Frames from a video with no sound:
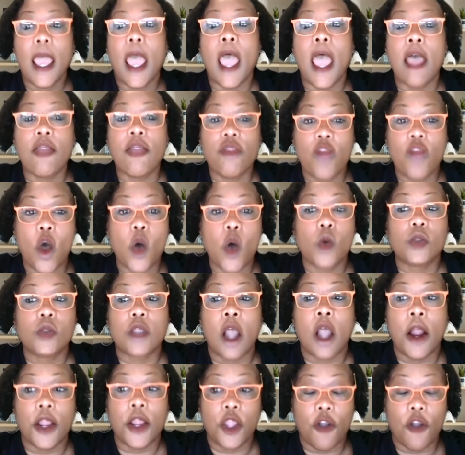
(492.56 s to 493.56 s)
and those
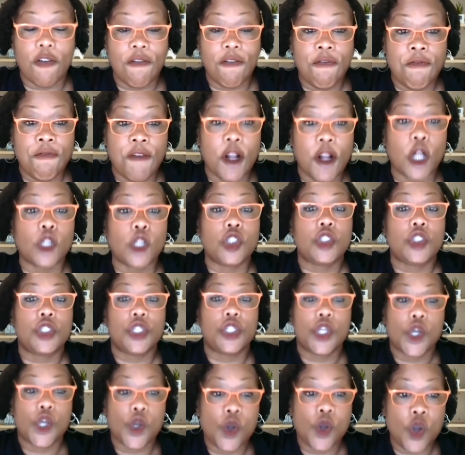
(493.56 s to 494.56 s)
are your
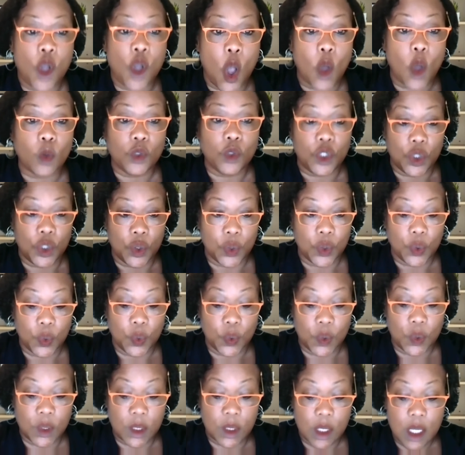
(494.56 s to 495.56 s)
first
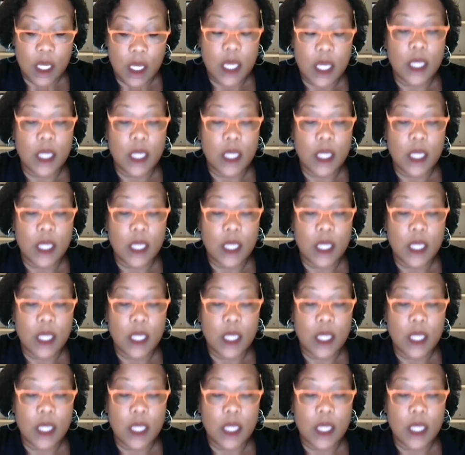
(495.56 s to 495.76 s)
go-tos